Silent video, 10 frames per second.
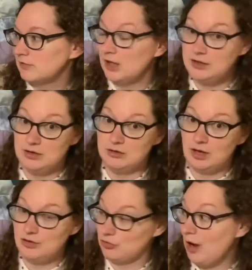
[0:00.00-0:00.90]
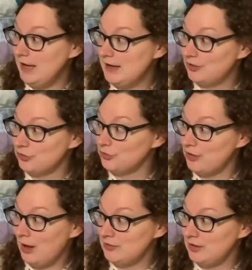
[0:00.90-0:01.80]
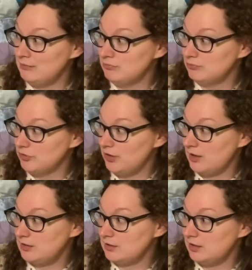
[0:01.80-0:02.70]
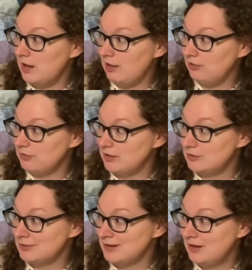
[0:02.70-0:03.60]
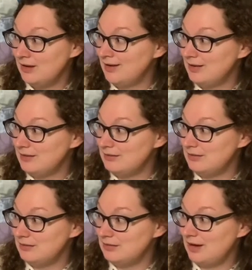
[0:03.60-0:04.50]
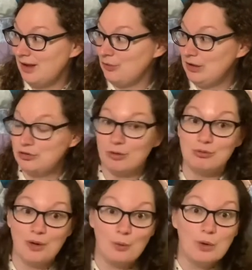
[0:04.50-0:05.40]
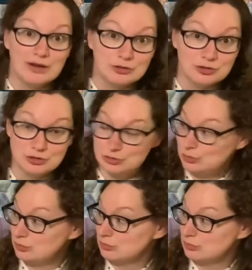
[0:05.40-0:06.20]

need, I tried exercising, sighed the little elephant. Now I don't know what to do.